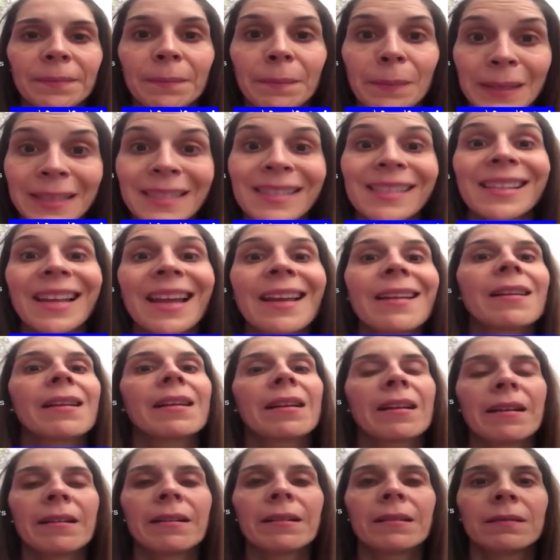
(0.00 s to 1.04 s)
Please take
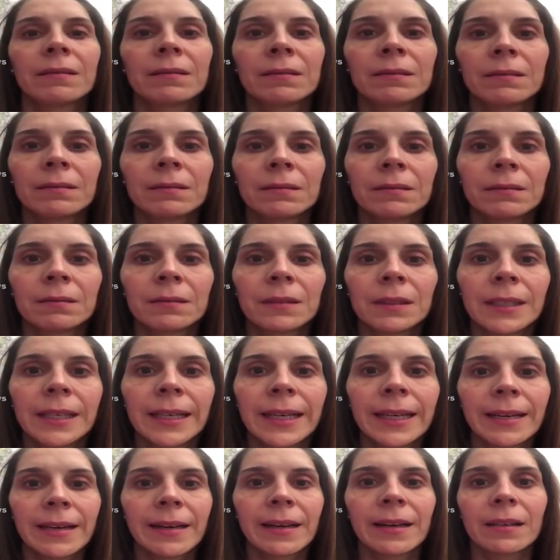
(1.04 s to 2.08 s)
care.
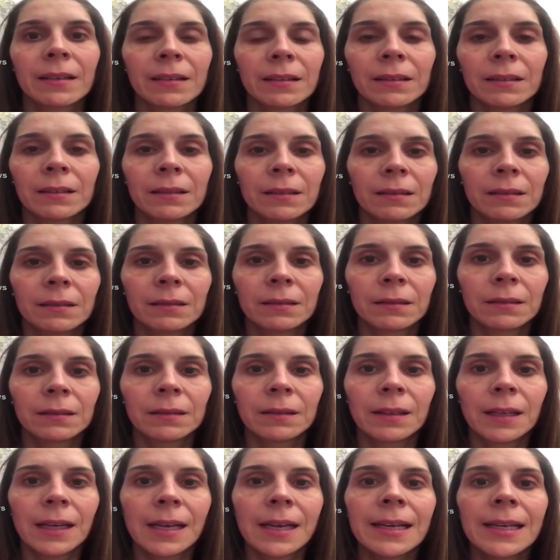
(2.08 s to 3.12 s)
Take care.
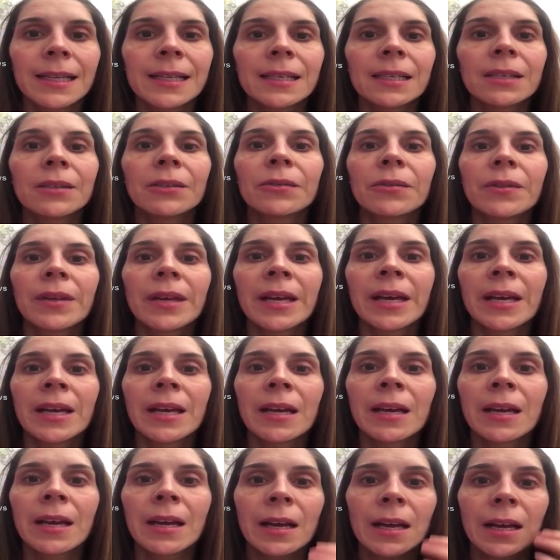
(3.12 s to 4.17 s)
And listen to
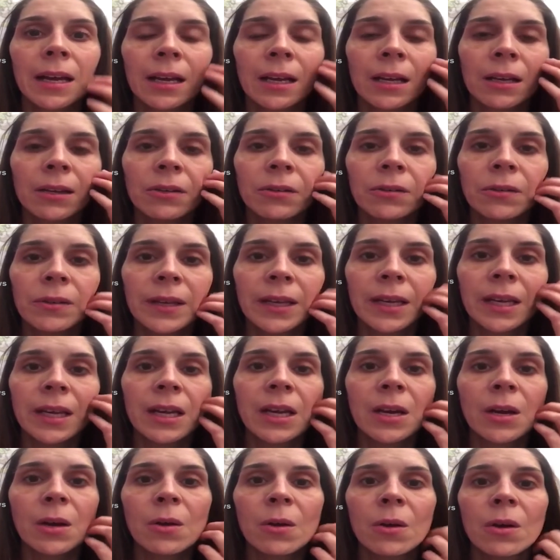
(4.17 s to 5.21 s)

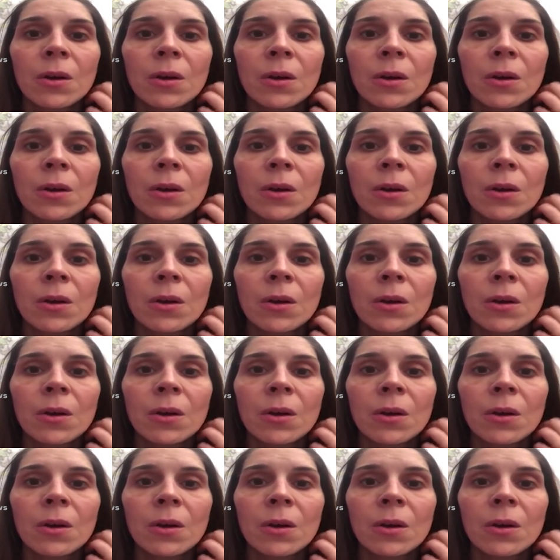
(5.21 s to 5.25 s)
the